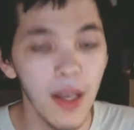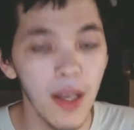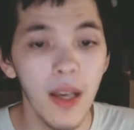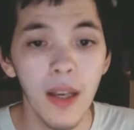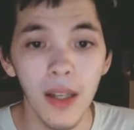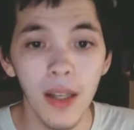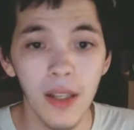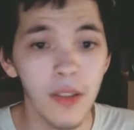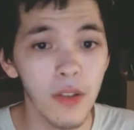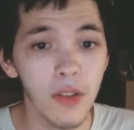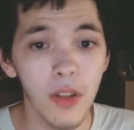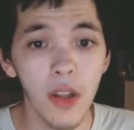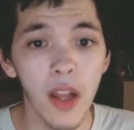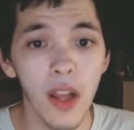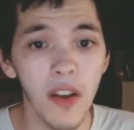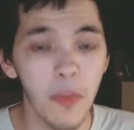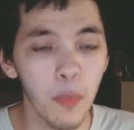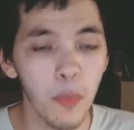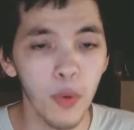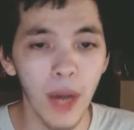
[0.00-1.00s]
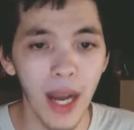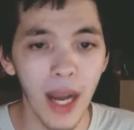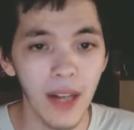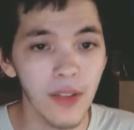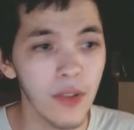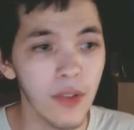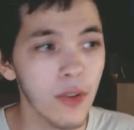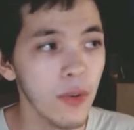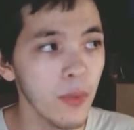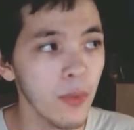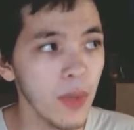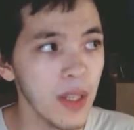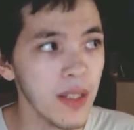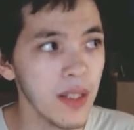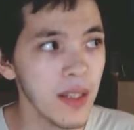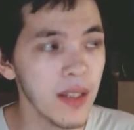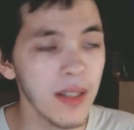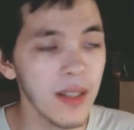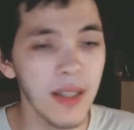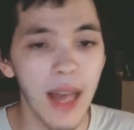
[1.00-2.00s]
Because there's a lot of practical
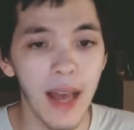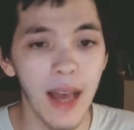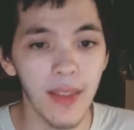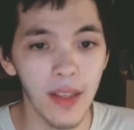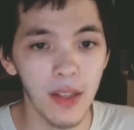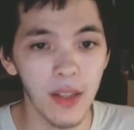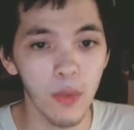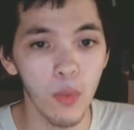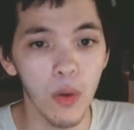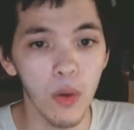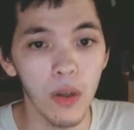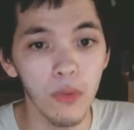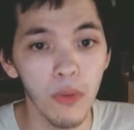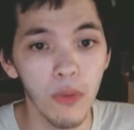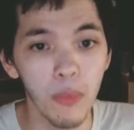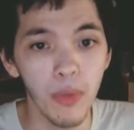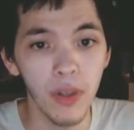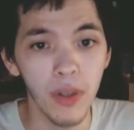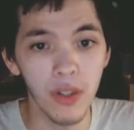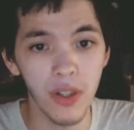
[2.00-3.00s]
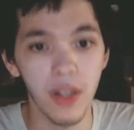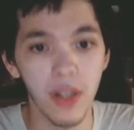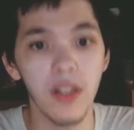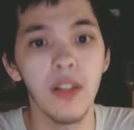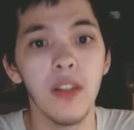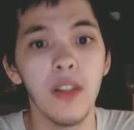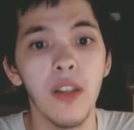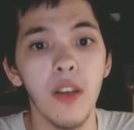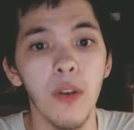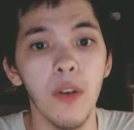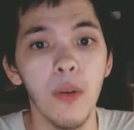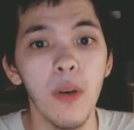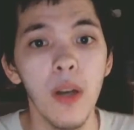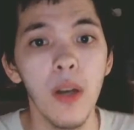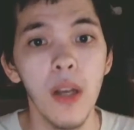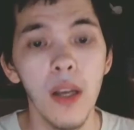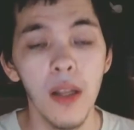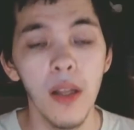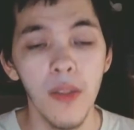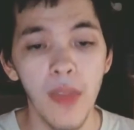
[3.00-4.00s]
reasons that this world will push us to,
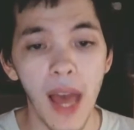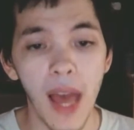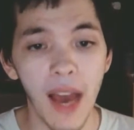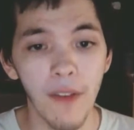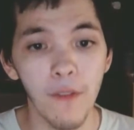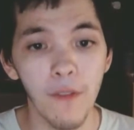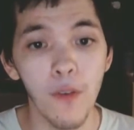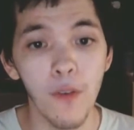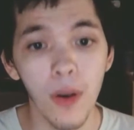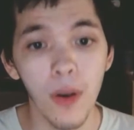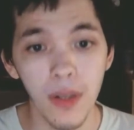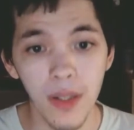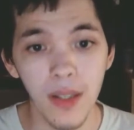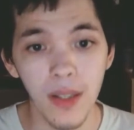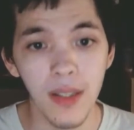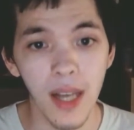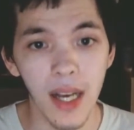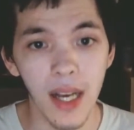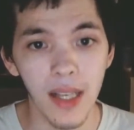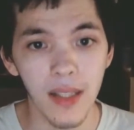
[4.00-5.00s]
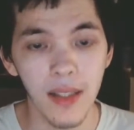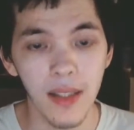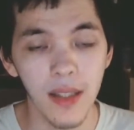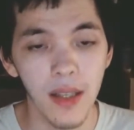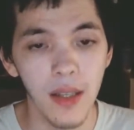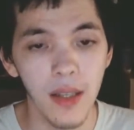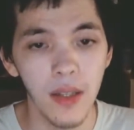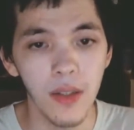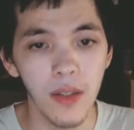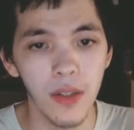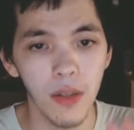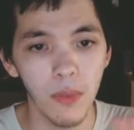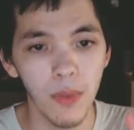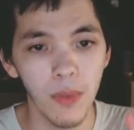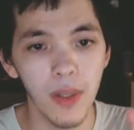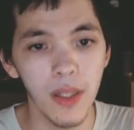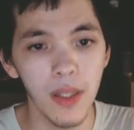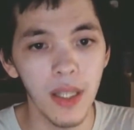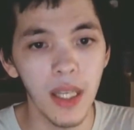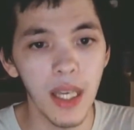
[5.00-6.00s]
that forces us to
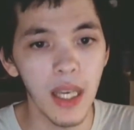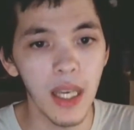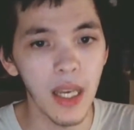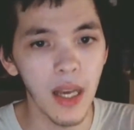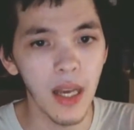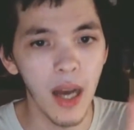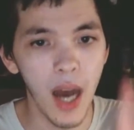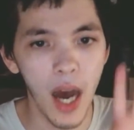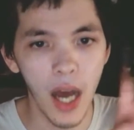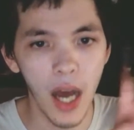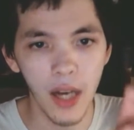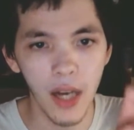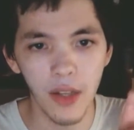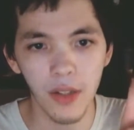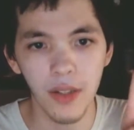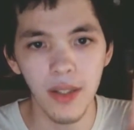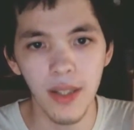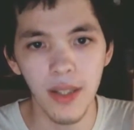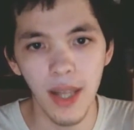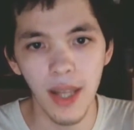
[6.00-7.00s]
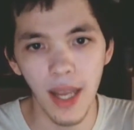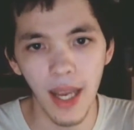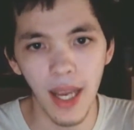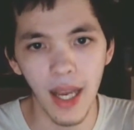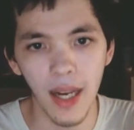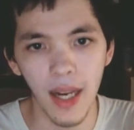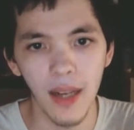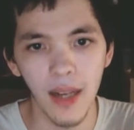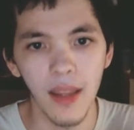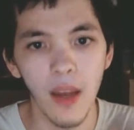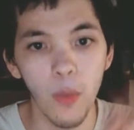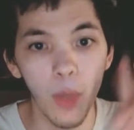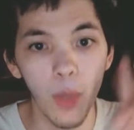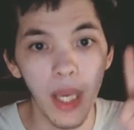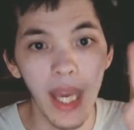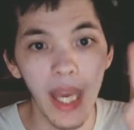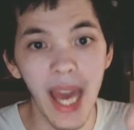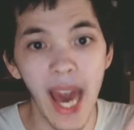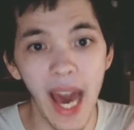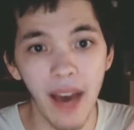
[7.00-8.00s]
really understand that
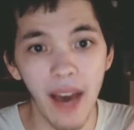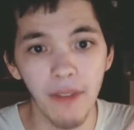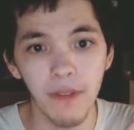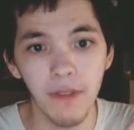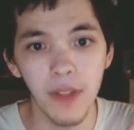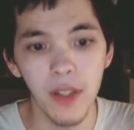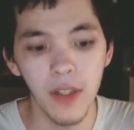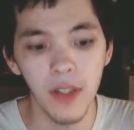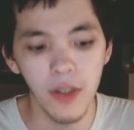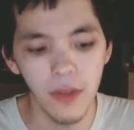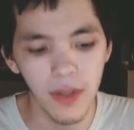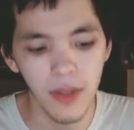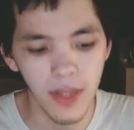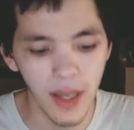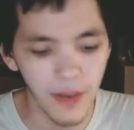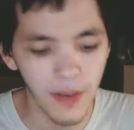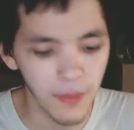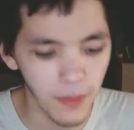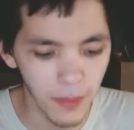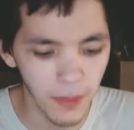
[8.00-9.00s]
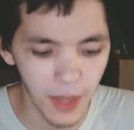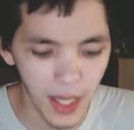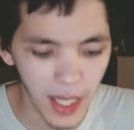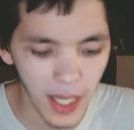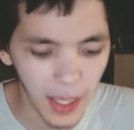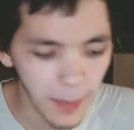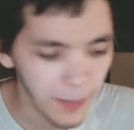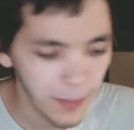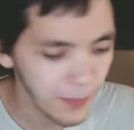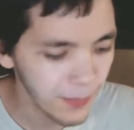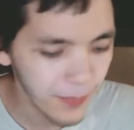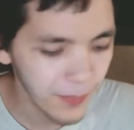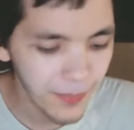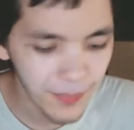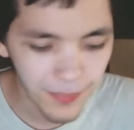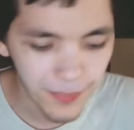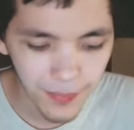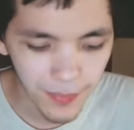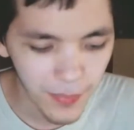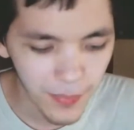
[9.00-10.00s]
we have to do stuff, right?
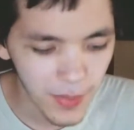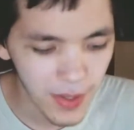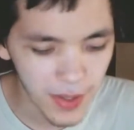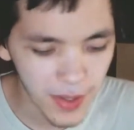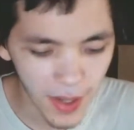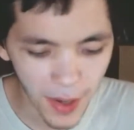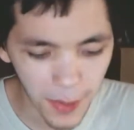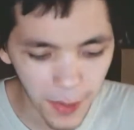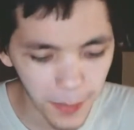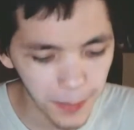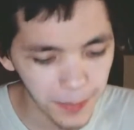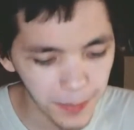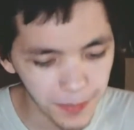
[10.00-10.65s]
So